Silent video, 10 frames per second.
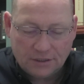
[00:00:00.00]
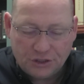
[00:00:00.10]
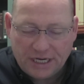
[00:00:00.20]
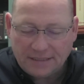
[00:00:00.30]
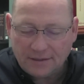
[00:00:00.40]

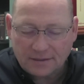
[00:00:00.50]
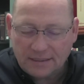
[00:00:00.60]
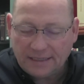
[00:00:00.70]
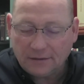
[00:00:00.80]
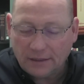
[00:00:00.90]
Jesus
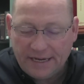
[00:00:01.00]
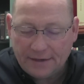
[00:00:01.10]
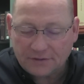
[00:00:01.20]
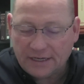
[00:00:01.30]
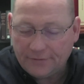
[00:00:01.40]
then
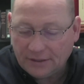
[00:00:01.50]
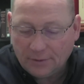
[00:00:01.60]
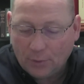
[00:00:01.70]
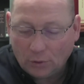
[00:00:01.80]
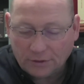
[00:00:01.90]
leaves, giving the
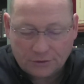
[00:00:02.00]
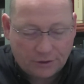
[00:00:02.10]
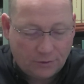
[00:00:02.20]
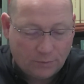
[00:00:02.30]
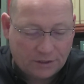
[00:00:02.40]

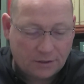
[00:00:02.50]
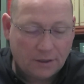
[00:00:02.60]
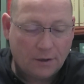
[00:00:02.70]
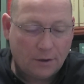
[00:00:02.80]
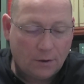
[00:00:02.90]
multitude, which
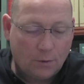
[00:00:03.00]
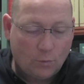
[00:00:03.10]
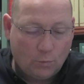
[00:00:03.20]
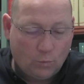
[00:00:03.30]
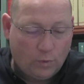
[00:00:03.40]

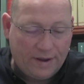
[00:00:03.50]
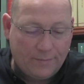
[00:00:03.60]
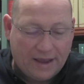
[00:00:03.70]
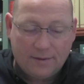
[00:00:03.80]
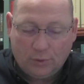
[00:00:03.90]
we
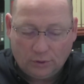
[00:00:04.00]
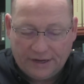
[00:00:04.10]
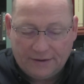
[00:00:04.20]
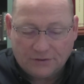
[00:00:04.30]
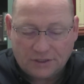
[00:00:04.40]
may
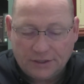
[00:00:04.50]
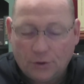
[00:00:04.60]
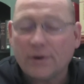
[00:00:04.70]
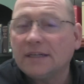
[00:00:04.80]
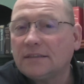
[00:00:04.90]
believe
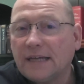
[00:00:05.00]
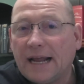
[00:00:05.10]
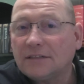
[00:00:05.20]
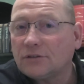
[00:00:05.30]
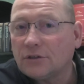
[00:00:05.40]
still
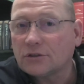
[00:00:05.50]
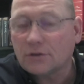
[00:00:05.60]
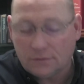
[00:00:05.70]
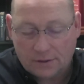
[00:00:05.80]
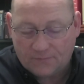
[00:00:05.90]
contains
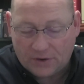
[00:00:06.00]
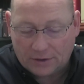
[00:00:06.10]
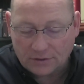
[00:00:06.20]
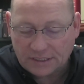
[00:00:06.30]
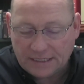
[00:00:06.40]
the
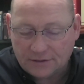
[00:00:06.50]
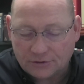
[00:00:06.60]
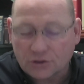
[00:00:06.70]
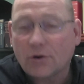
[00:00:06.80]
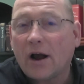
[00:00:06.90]
Pharisees
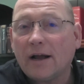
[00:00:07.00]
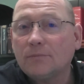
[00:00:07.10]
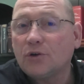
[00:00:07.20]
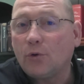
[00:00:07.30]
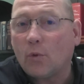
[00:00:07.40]
and
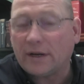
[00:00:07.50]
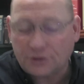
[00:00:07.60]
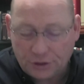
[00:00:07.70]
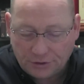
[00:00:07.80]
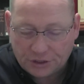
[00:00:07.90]
scribes who
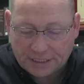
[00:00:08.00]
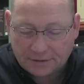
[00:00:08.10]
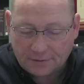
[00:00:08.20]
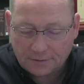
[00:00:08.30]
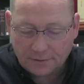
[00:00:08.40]
questioned
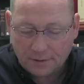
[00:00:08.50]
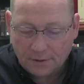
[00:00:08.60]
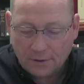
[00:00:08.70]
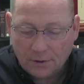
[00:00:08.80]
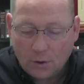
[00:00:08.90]
Jesus,
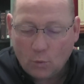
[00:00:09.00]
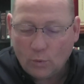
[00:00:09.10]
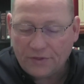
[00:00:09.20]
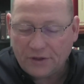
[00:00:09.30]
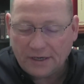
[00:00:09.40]

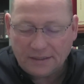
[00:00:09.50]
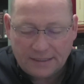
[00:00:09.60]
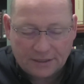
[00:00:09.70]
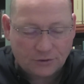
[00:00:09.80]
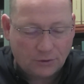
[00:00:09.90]
with an
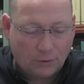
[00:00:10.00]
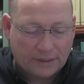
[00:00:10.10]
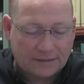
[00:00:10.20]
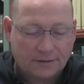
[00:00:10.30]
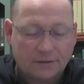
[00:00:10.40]
additional
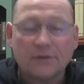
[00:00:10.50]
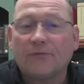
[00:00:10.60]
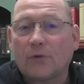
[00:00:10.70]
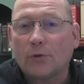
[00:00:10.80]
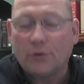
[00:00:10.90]
lesson to
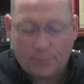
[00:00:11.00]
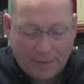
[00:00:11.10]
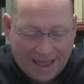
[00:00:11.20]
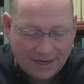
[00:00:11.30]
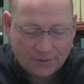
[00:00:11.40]
further
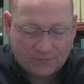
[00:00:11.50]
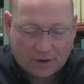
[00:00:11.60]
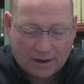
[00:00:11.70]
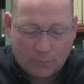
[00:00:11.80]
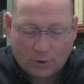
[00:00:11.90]

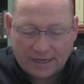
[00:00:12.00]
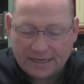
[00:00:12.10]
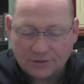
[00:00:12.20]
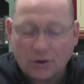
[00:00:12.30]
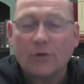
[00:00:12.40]
magnify what
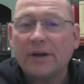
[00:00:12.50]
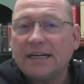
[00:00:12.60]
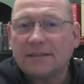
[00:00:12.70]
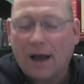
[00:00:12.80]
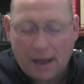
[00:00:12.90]
he has
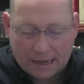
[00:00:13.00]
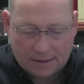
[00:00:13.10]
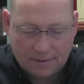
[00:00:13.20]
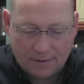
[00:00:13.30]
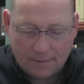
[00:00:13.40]
already taught.